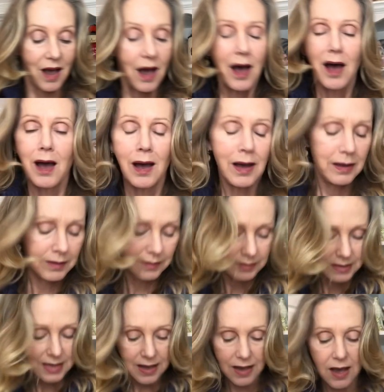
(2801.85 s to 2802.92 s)
Uh,
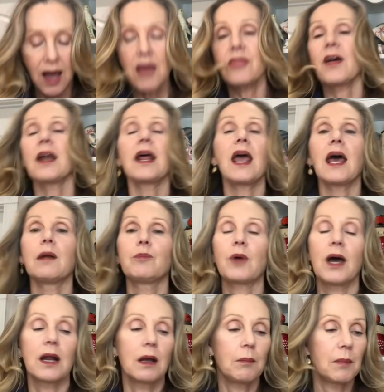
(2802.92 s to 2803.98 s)
yeah, I thought I had
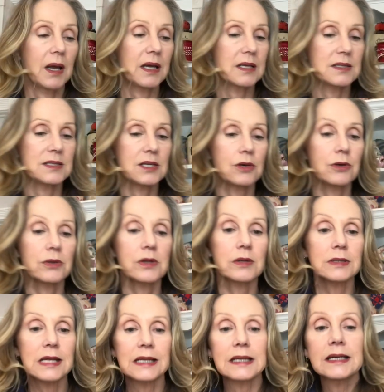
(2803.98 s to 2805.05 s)
brought up my Consider
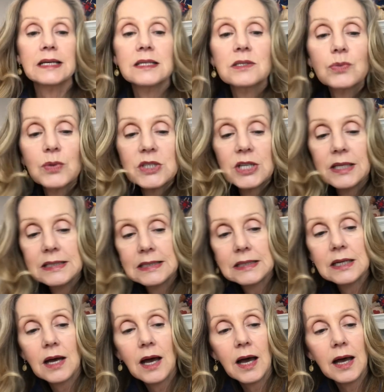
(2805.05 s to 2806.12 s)
the Lilies, which I
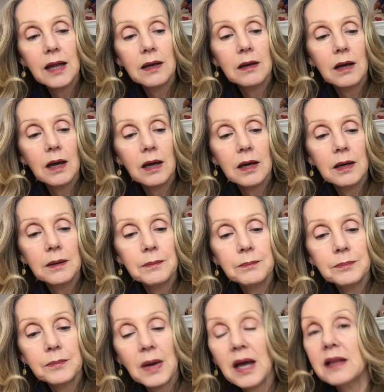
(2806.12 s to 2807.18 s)
did not.
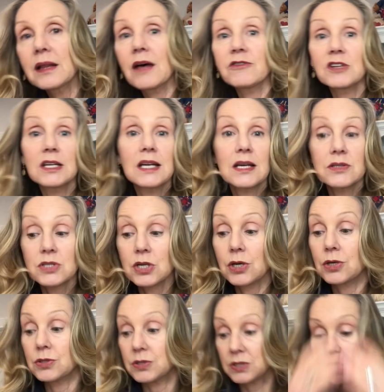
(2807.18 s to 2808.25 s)
Um, I left it
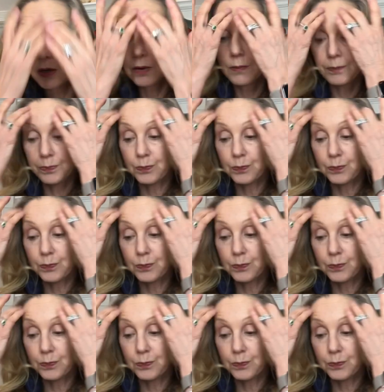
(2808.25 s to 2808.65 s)
downstairs, so.